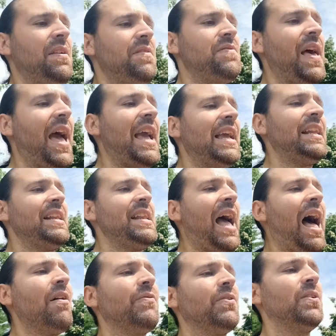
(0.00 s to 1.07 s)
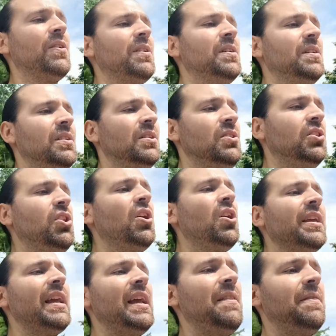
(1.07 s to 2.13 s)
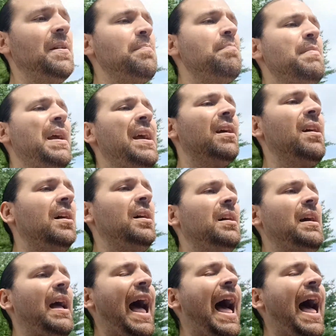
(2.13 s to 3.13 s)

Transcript: they never look in the mirror